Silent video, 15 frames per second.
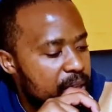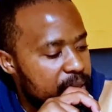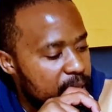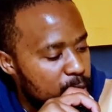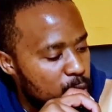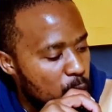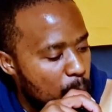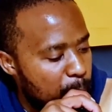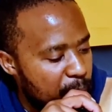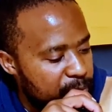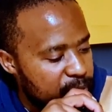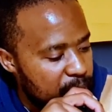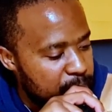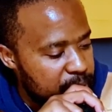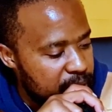the job
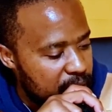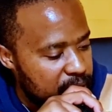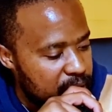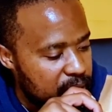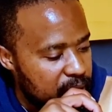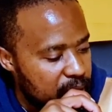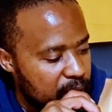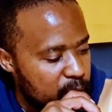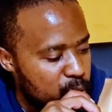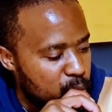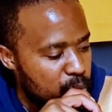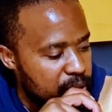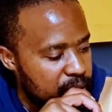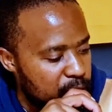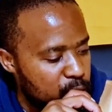of temptation is
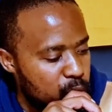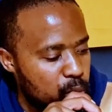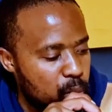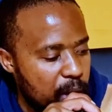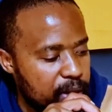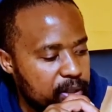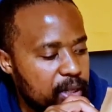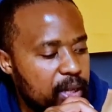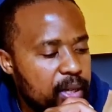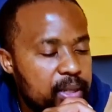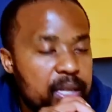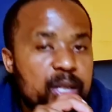to teach you what?